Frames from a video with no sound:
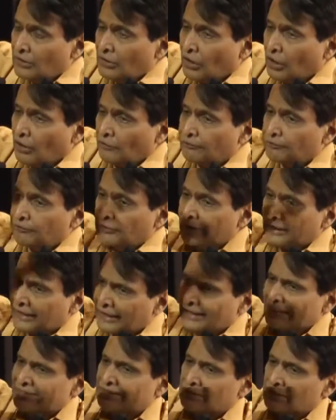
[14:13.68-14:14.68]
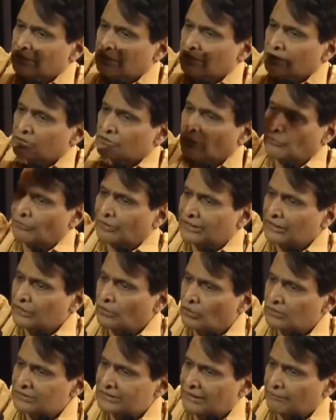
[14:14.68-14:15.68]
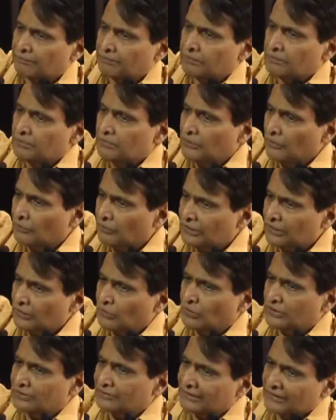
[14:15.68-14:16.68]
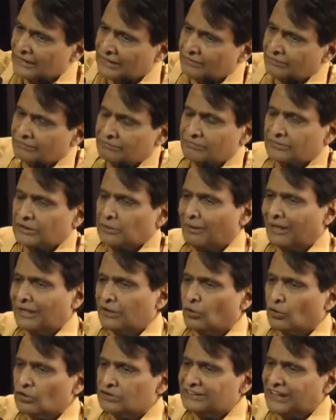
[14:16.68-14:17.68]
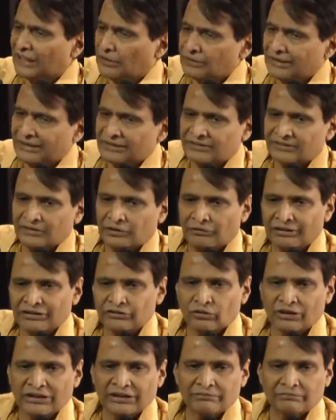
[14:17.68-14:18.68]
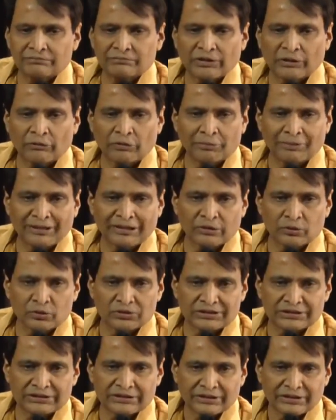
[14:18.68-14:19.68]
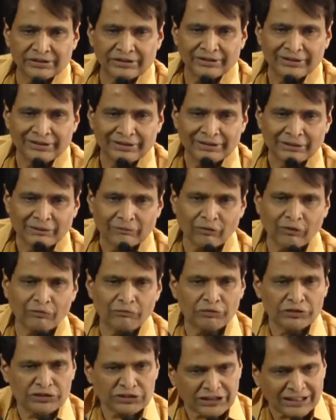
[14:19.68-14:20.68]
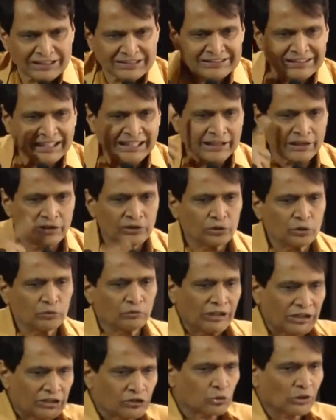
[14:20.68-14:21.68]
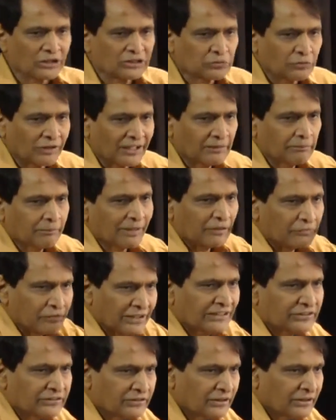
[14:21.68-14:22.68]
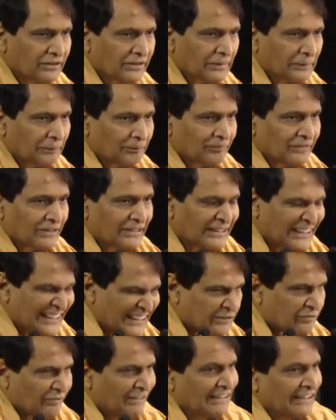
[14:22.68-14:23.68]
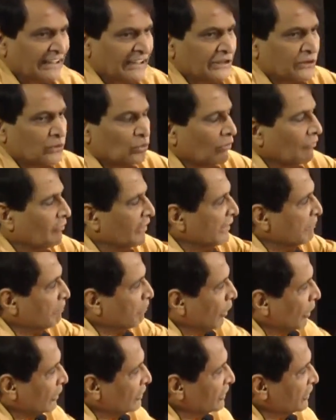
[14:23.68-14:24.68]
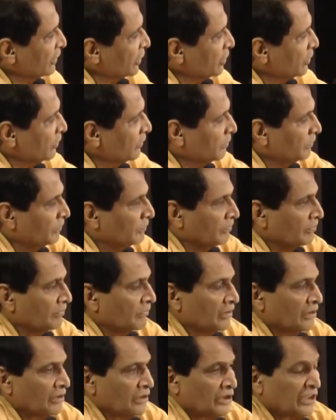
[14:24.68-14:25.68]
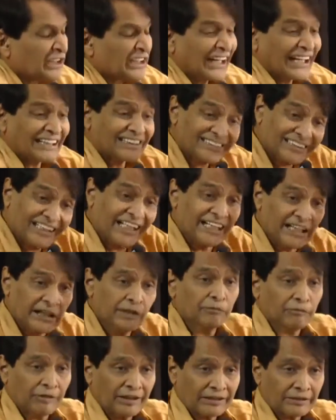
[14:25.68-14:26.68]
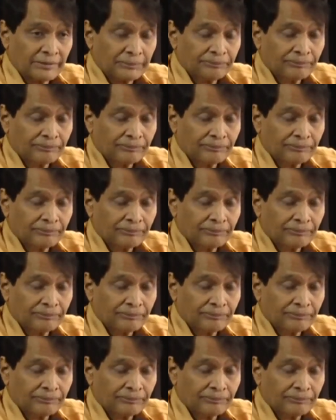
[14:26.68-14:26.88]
of increase, so everything goes up, everything goes, and then demand goes down, and eventually everybody loses. From vicious cycle to virtuous one, by which this will lead to a very positive cascading effect